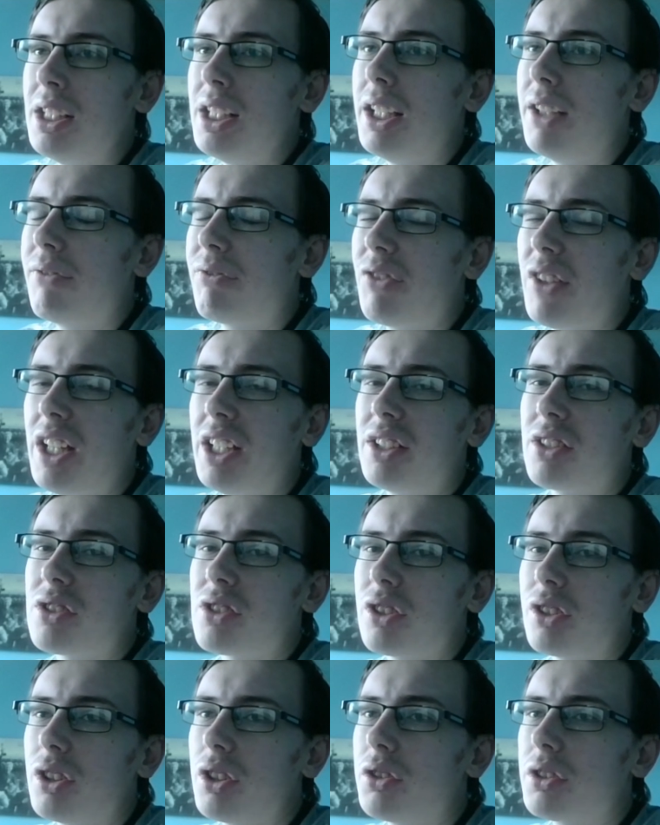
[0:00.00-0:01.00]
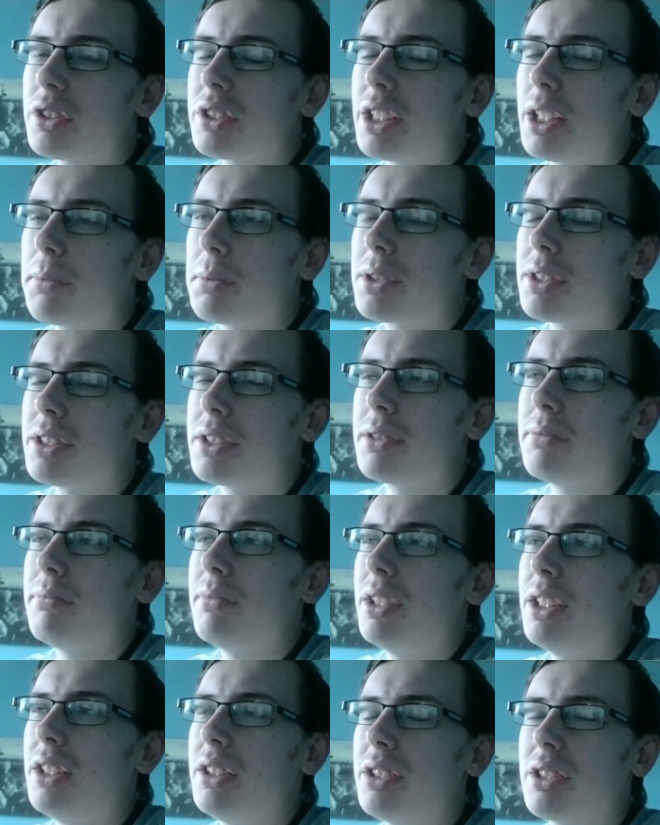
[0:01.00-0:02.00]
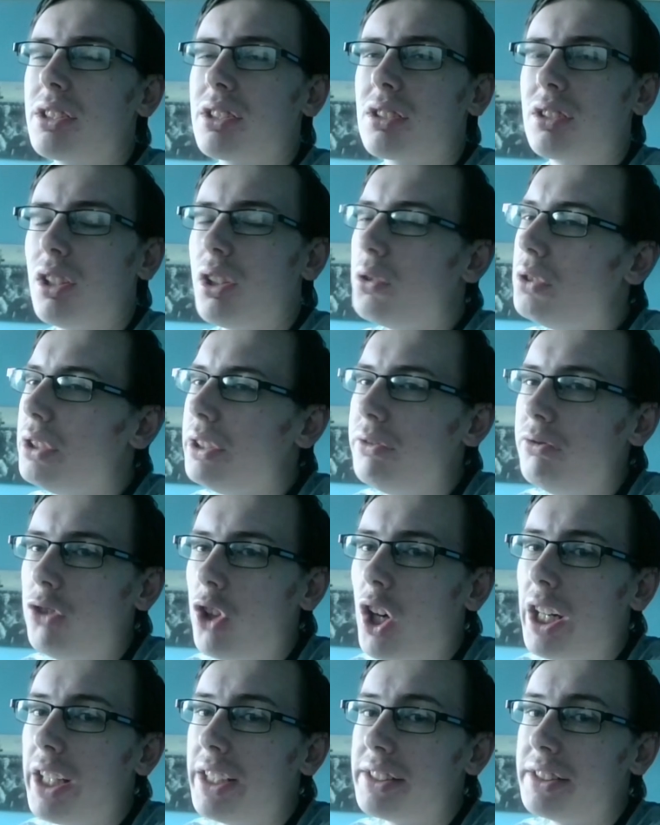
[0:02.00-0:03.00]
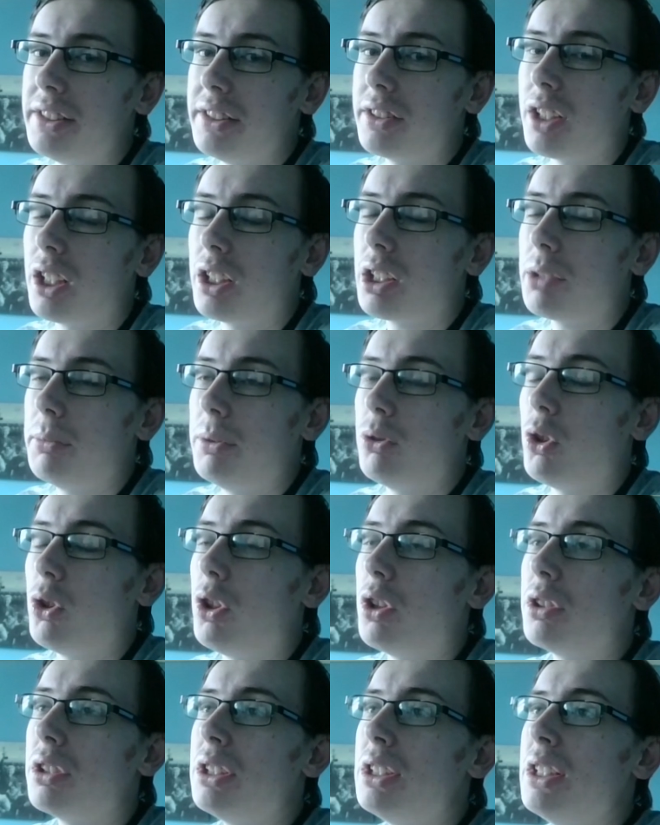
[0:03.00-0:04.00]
In fairness, Euroscepticism is slowly rising. Don't get me wrong.